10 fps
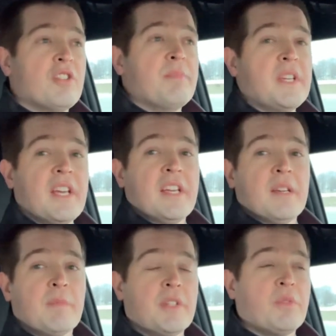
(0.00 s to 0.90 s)
could be
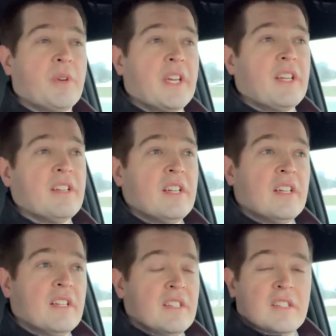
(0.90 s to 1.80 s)
getting
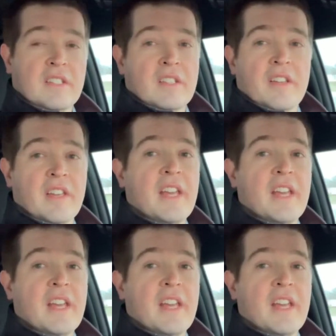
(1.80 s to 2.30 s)
between the